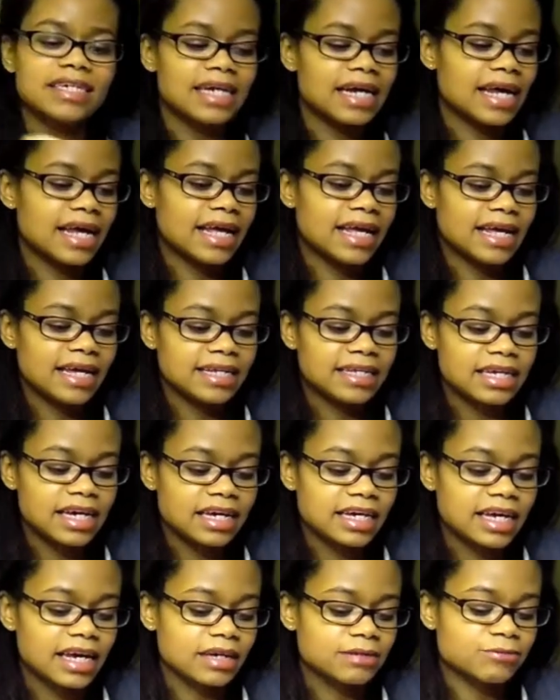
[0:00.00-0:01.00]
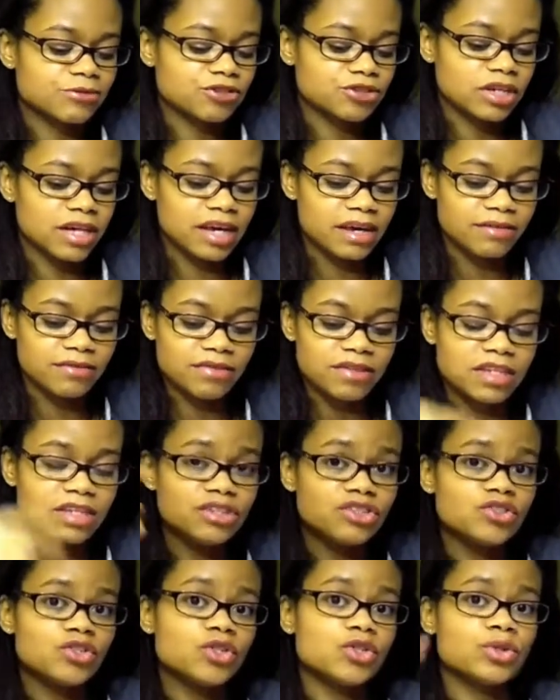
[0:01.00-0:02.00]
And I actually have
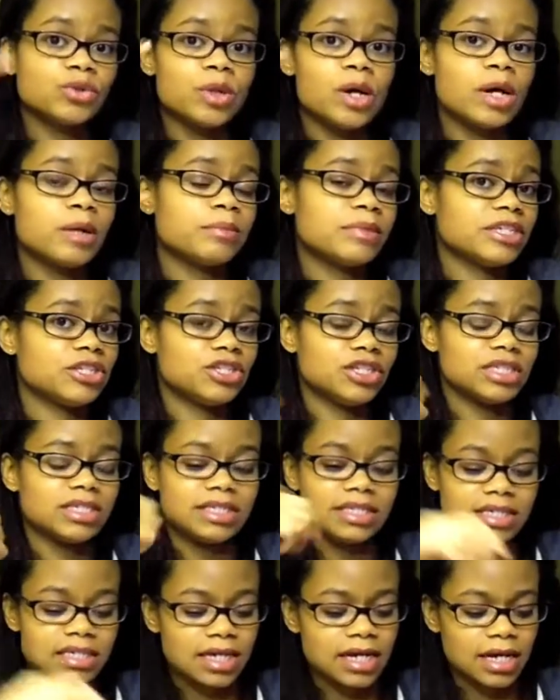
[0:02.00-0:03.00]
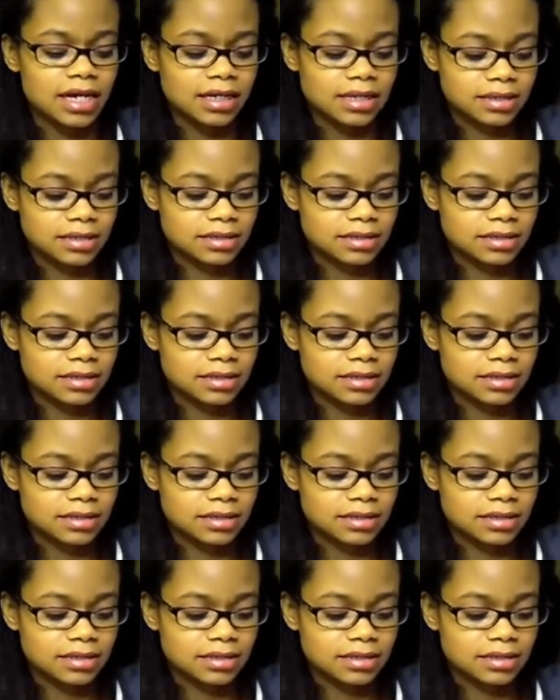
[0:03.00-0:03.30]
these two on my cheeks today.